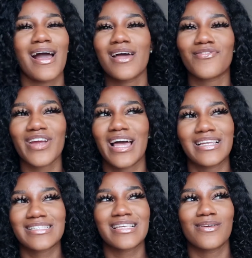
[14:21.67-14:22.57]
And
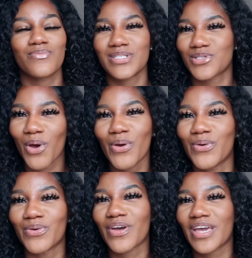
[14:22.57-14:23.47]
reality, we
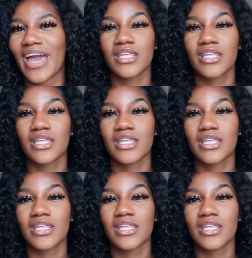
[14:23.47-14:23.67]
don't, okay?